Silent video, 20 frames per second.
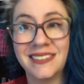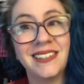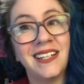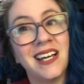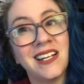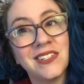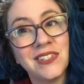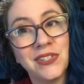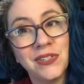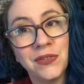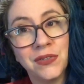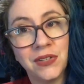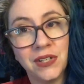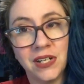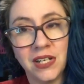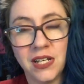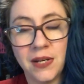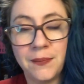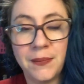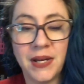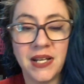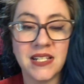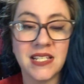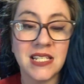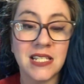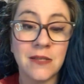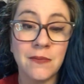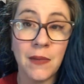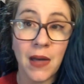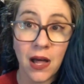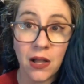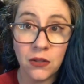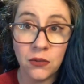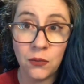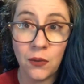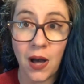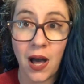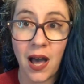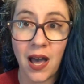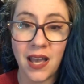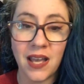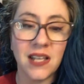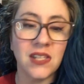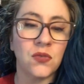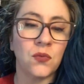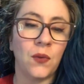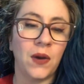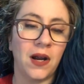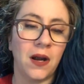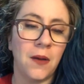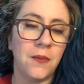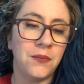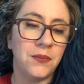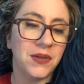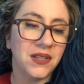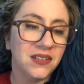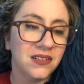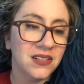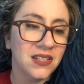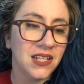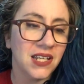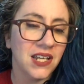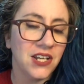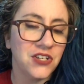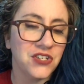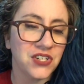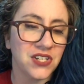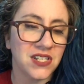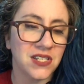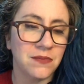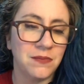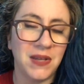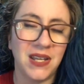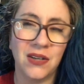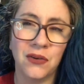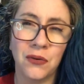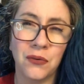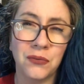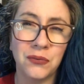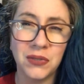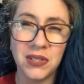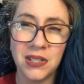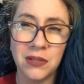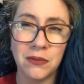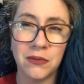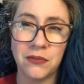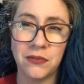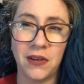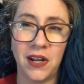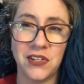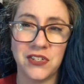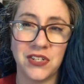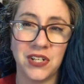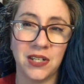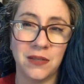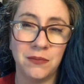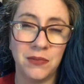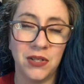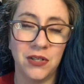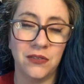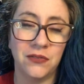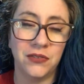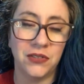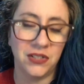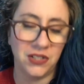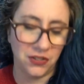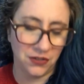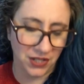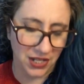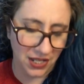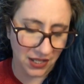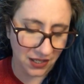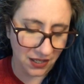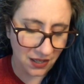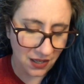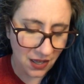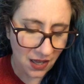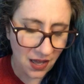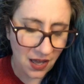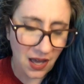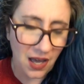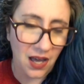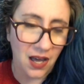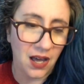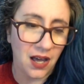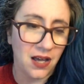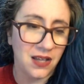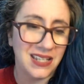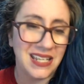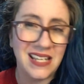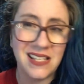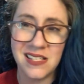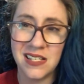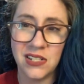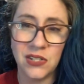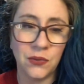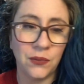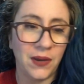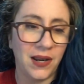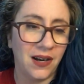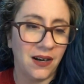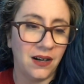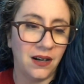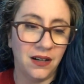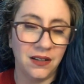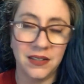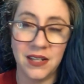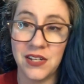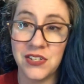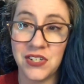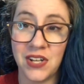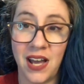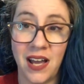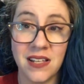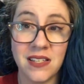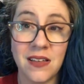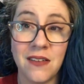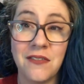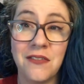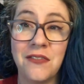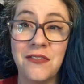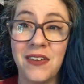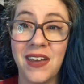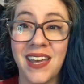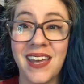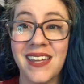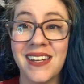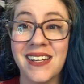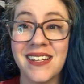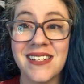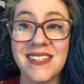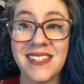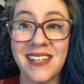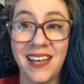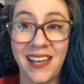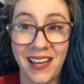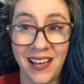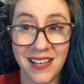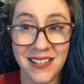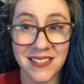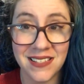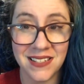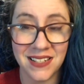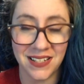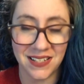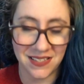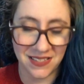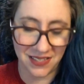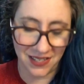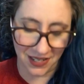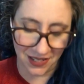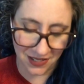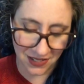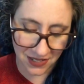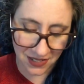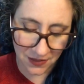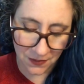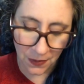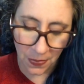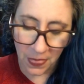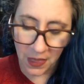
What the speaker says: not too good. But smell wise, wearability, just being really refreshing and beautiful and unique, easy to wear, all that jazz, fantastic scent.